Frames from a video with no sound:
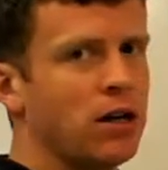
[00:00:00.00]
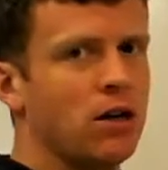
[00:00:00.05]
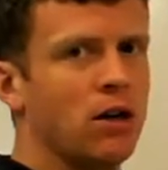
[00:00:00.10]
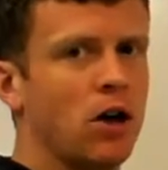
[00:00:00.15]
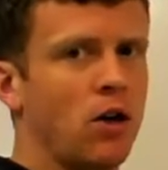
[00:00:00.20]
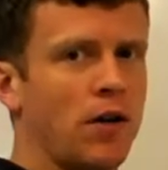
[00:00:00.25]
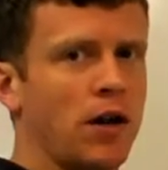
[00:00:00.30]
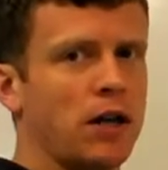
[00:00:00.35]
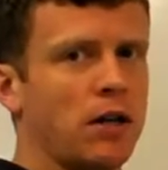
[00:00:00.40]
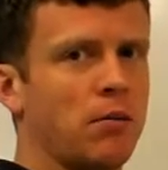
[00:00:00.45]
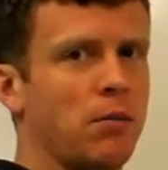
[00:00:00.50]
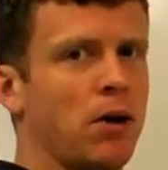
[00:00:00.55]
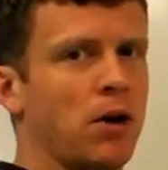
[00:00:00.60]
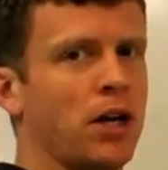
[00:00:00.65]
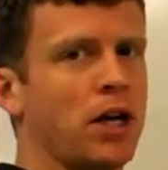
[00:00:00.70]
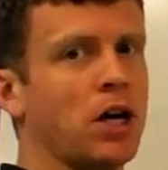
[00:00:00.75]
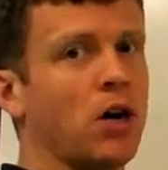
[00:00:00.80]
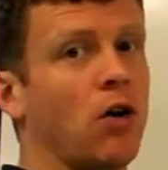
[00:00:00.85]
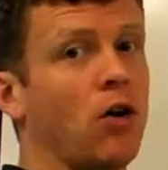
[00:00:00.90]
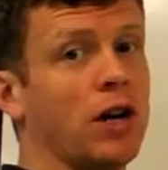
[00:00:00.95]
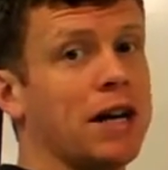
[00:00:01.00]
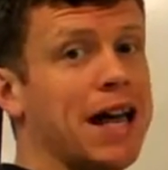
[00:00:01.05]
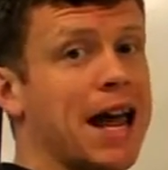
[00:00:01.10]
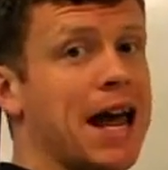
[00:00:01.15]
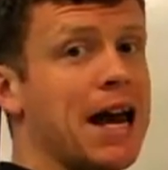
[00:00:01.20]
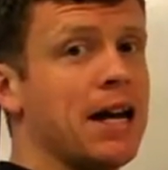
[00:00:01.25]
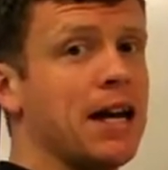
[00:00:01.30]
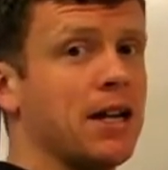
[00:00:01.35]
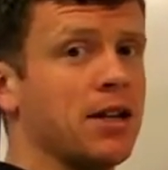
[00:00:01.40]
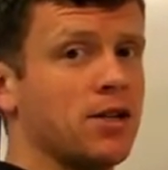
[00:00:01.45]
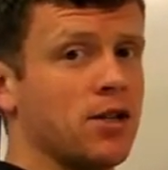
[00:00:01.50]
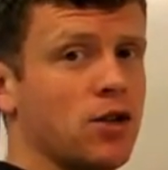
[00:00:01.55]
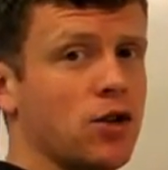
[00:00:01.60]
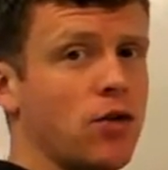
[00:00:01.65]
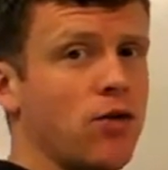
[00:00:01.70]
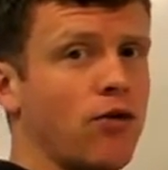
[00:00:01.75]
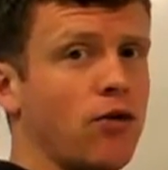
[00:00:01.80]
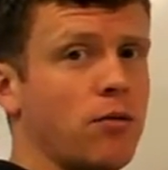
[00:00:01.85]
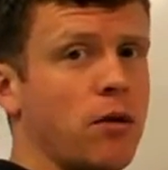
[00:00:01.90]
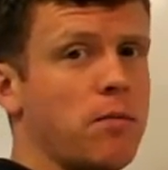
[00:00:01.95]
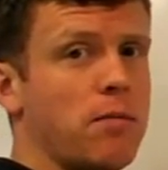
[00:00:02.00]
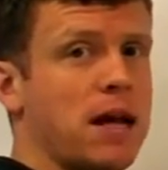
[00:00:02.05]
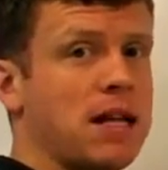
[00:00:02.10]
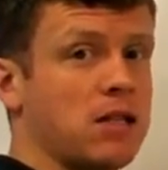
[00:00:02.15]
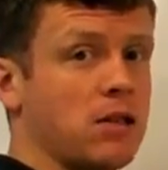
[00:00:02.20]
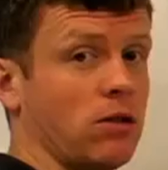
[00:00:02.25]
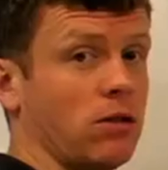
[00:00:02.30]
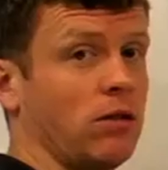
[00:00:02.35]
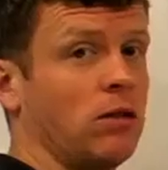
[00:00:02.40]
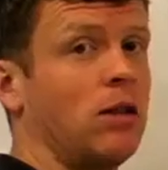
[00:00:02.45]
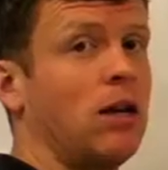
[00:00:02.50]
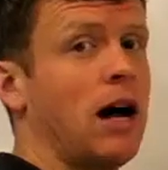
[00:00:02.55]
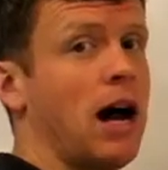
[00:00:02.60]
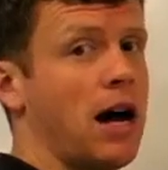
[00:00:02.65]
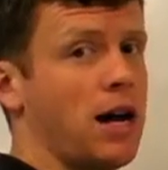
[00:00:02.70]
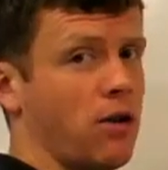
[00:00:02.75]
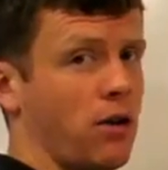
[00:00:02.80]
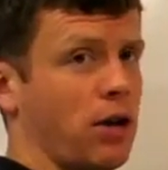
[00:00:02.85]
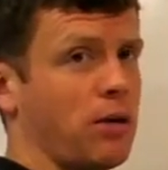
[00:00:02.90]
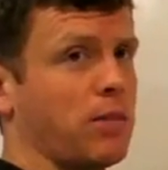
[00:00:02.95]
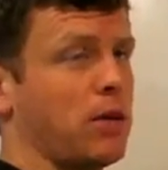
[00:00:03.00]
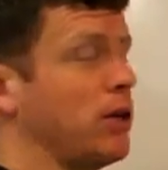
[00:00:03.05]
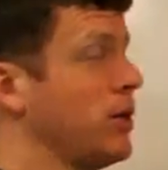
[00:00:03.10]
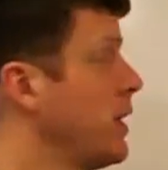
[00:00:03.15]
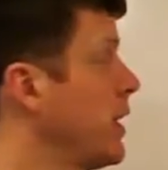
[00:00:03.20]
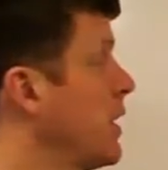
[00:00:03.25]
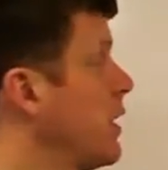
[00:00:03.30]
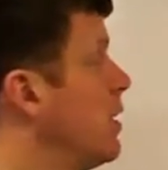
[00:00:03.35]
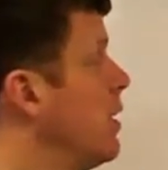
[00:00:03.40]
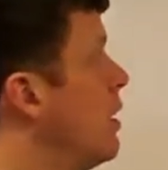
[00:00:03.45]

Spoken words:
covalent bonding, or gaining 2 from a metal, ionic bonding.